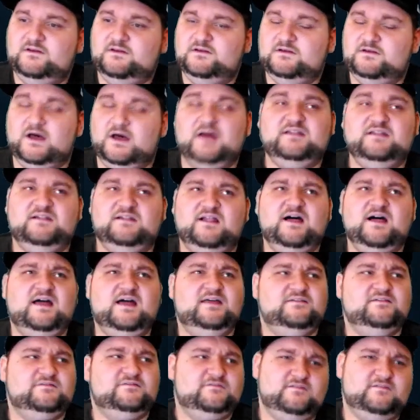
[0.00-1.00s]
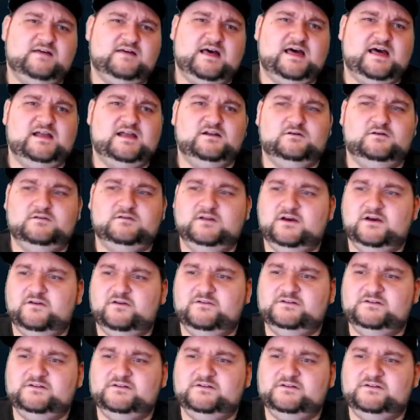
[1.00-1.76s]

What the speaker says: Unlife. I don't know. They're